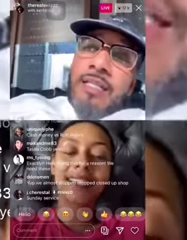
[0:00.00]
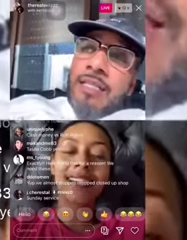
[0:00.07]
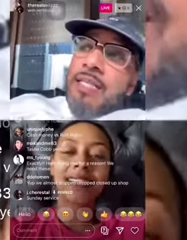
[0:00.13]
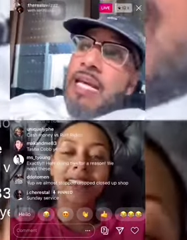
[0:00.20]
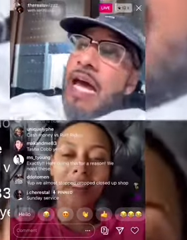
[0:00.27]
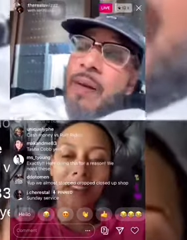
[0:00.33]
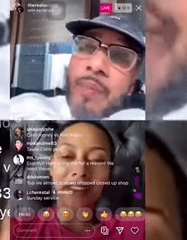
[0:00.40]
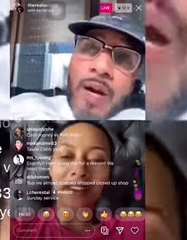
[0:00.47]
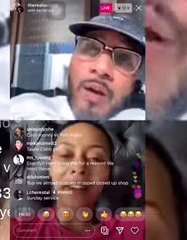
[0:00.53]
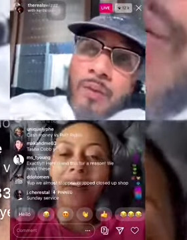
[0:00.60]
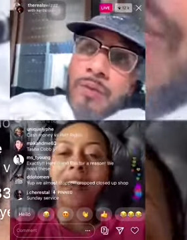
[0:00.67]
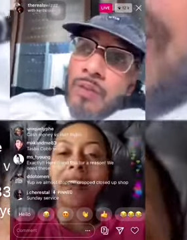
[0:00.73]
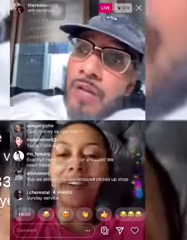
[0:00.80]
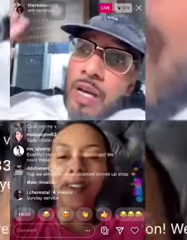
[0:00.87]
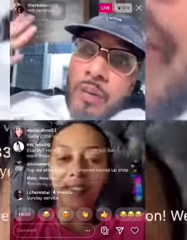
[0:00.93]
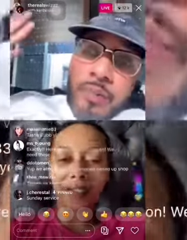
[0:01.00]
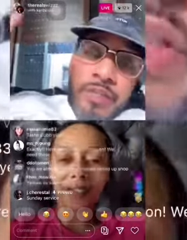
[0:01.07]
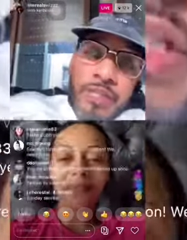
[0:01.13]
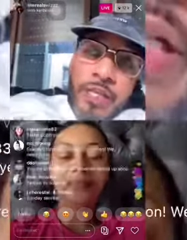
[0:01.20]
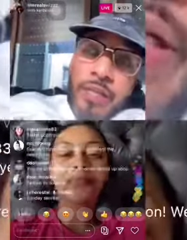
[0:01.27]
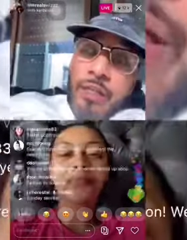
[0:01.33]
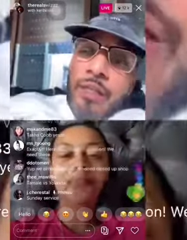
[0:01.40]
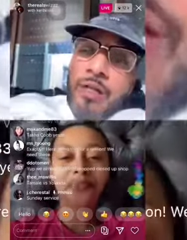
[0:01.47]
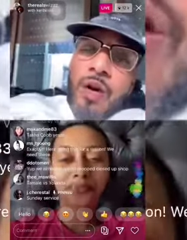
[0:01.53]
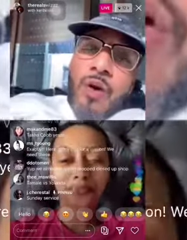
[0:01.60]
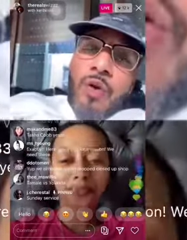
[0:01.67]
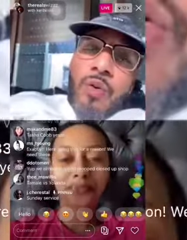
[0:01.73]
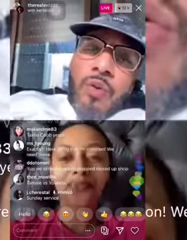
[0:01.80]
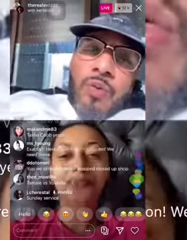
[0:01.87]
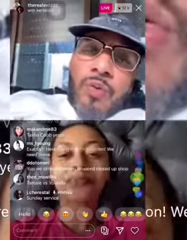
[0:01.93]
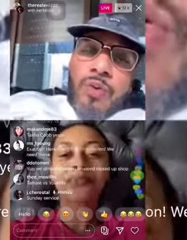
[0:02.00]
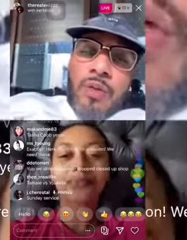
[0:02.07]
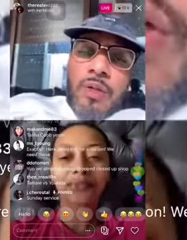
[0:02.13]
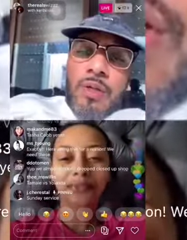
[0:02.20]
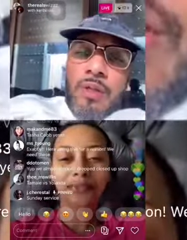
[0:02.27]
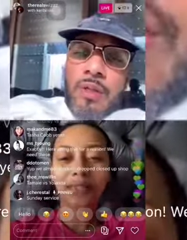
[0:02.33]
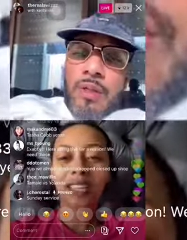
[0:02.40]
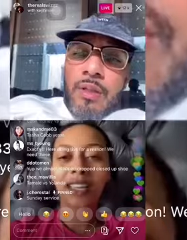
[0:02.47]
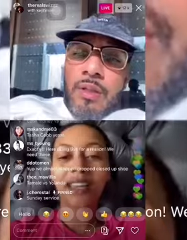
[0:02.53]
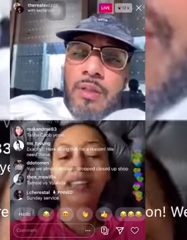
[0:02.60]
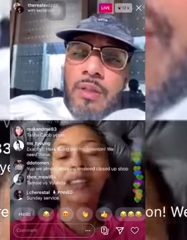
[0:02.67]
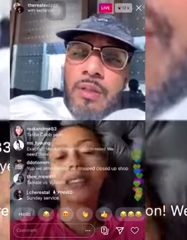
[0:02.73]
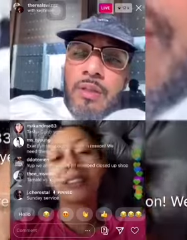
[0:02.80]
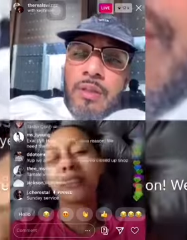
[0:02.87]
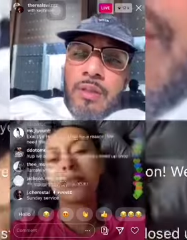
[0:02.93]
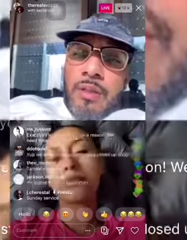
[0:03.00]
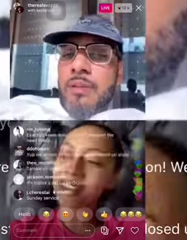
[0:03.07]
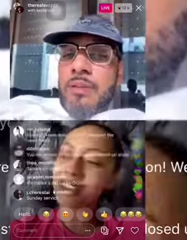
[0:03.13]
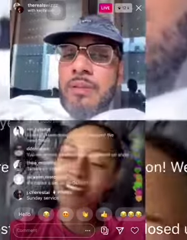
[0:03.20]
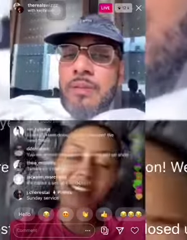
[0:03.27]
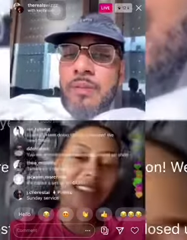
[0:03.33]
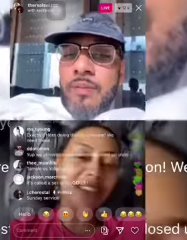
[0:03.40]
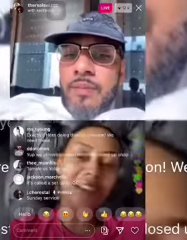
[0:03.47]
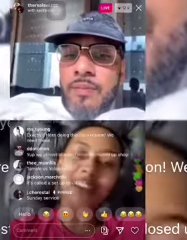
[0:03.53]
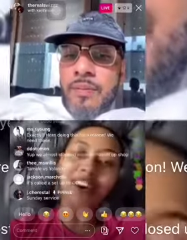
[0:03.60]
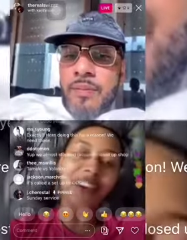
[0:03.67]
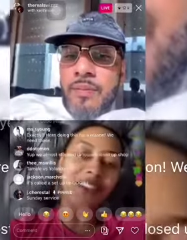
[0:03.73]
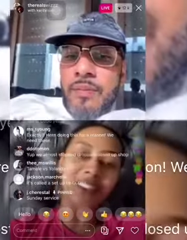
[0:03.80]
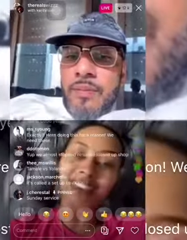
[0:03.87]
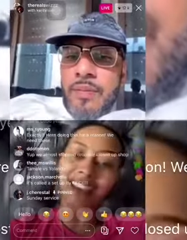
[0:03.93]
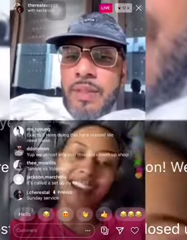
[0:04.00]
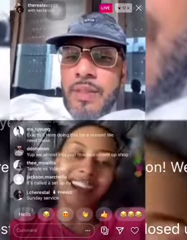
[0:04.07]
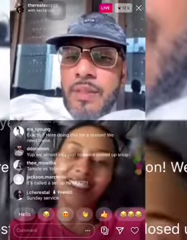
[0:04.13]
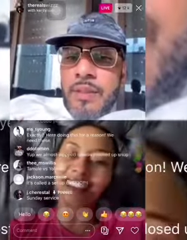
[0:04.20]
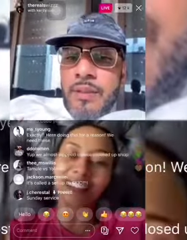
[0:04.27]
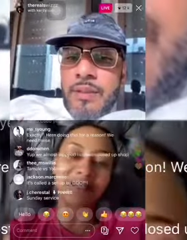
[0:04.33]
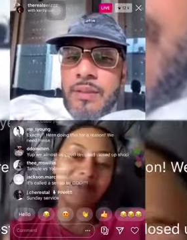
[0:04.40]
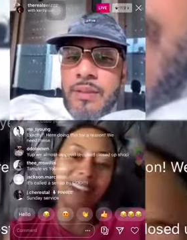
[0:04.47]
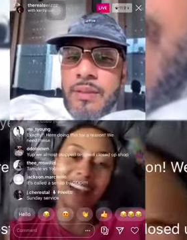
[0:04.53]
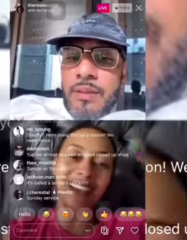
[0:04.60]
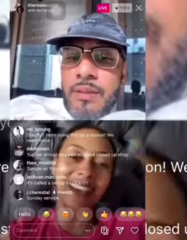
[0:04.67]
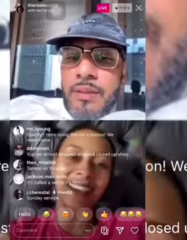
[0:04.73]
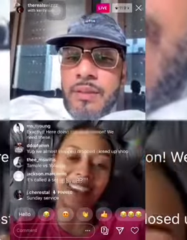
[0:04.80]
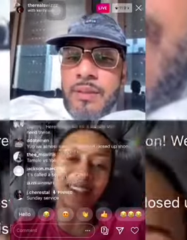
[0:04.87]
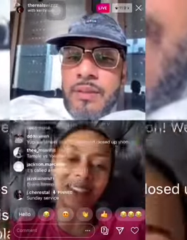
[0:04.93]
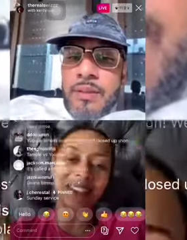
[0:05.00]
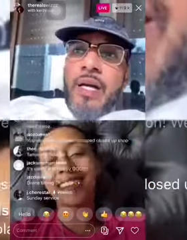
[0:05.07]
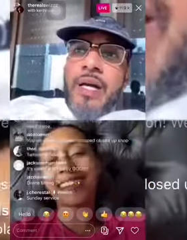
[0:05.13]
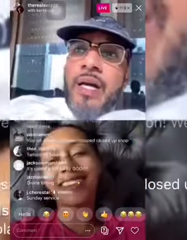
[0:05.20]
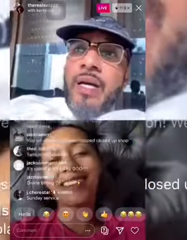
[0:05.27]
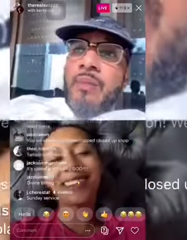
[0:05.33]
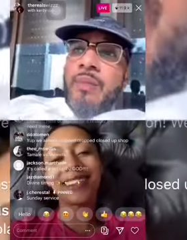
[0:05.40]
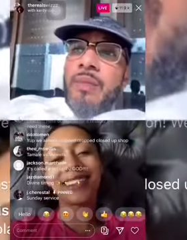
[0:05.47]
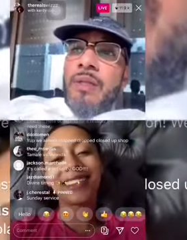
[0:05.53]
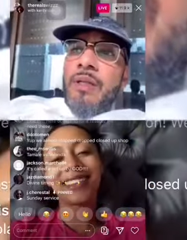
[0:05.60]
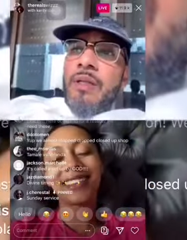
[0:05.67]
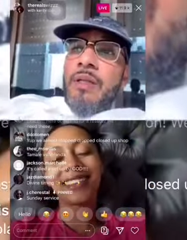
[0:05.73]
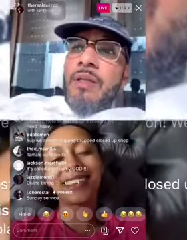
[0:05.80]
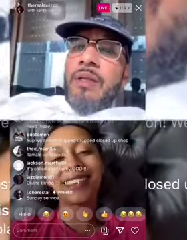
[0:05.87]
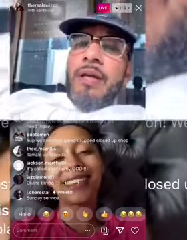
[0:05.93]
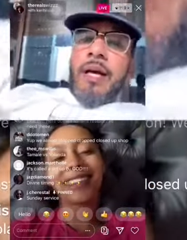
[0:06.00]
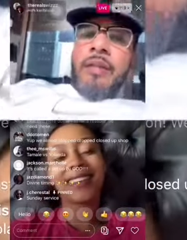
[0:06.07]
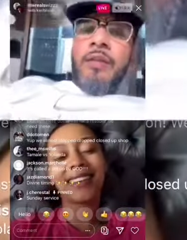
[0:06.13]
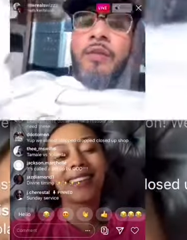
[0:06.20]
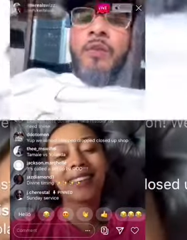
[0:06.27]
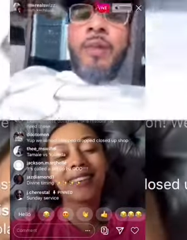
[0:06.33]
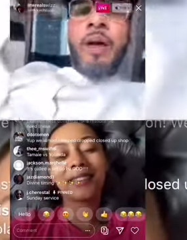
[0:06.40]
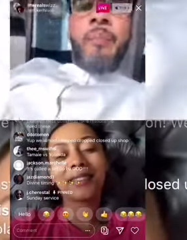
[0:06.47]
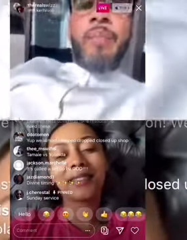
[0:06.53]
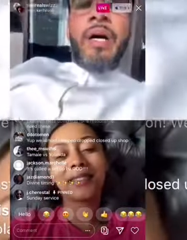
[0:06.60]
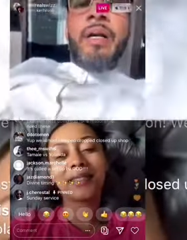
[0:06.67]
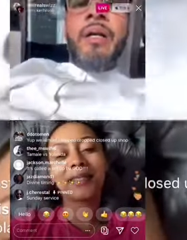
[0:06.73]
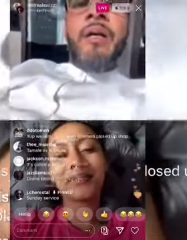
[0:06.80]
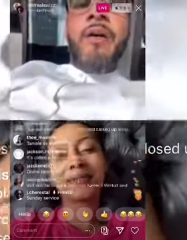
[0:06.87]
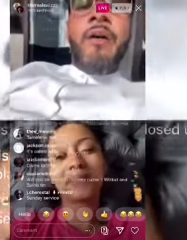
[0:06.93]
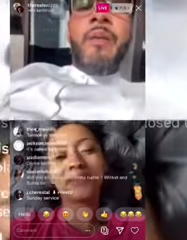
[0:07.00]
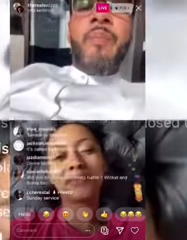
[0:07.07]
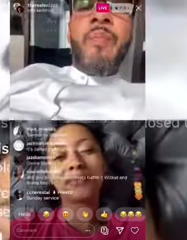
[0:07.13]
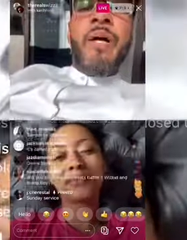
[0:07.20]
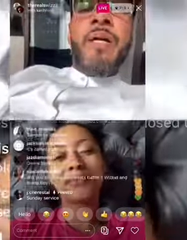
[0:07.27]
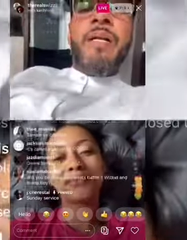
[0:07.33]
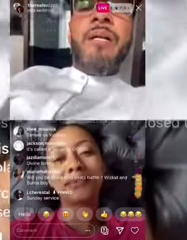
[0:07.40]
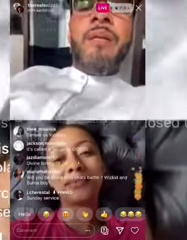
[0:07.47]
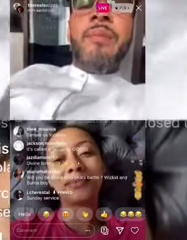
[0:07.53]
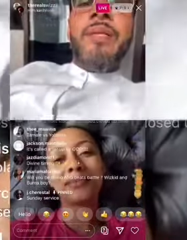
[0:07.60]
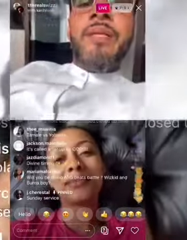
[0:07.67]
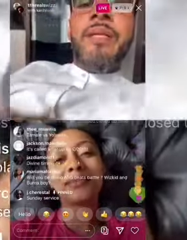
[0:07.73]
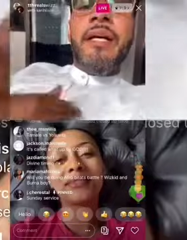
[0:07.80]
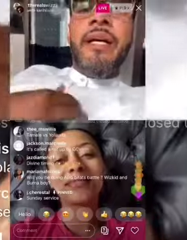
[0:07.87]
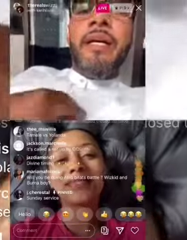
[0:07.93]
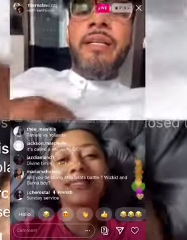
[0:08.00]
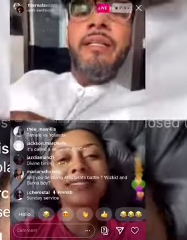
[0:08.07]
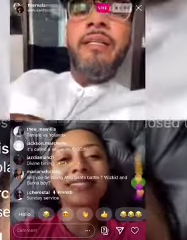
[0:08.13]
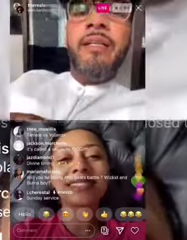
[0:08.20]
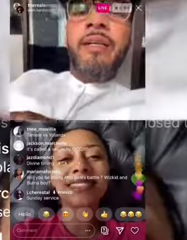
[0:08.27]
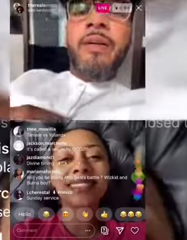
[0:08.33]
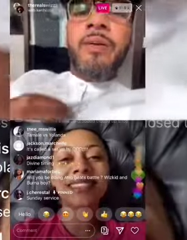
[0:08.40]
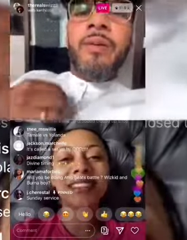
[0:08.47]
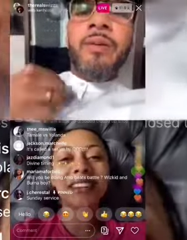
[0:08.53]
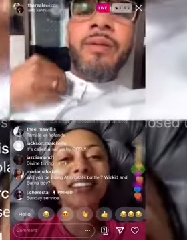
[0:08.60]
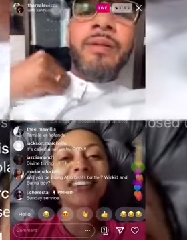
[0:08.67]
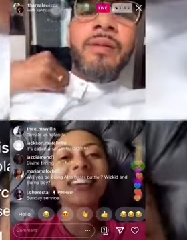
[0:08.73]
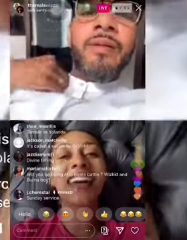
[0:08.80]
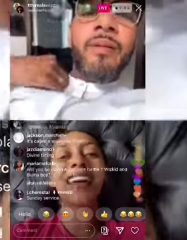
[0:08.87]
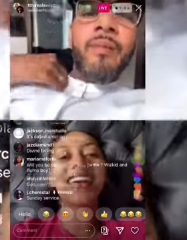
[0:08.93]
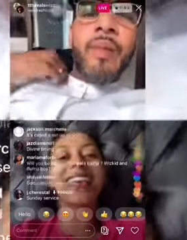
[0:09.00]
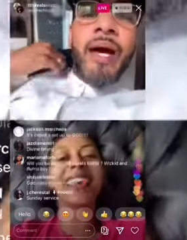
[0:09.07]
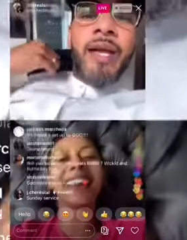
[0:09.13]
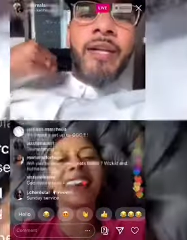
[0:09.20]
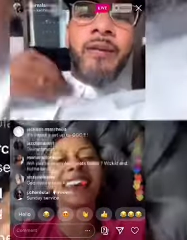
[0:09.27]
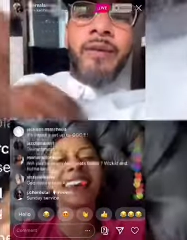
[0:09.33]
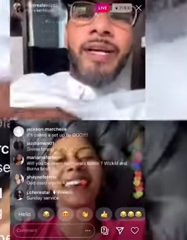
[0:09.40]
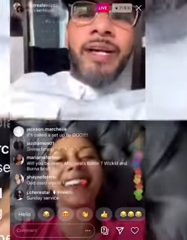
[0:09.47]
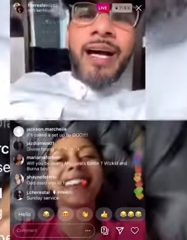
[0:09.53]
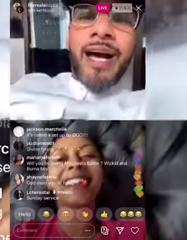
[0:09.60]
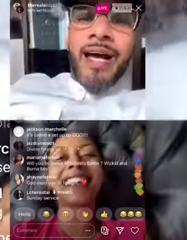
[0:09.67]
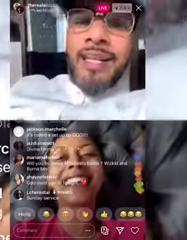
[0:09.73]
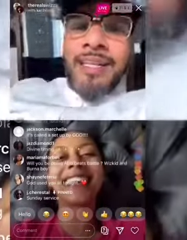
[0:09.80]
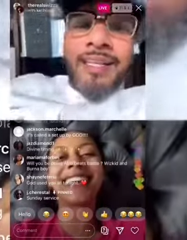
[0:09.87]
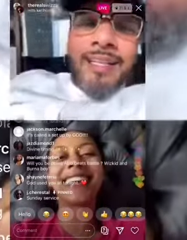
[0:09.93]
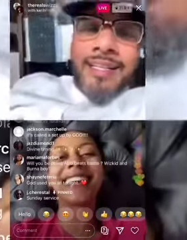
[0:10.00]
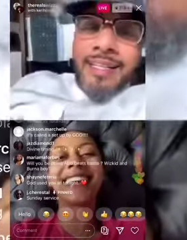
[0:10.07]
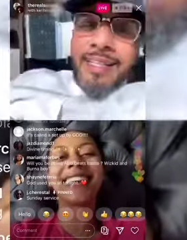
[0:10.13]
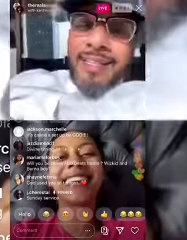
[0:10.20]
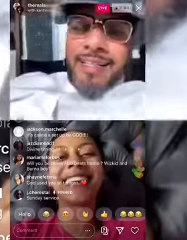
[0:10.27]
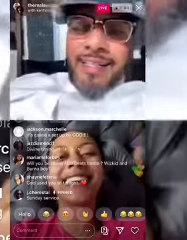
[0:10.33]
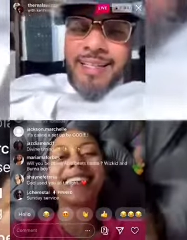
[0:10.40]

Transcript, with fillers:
Speaker 1: Yeah. Purpose can't sit down all the time sometimes.
Speaker 2: Yeah, no, we got to get up. We got to wake up. Yeah. I threw my button up today, you know,